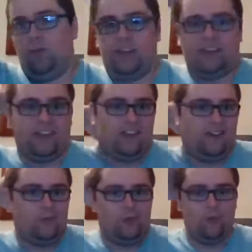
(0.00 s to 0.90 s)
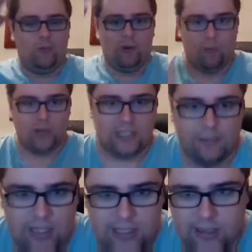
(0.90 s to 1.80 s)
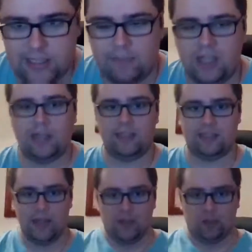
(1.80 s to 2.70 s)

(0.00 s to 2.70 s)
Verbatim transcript: with uh, with some something like this.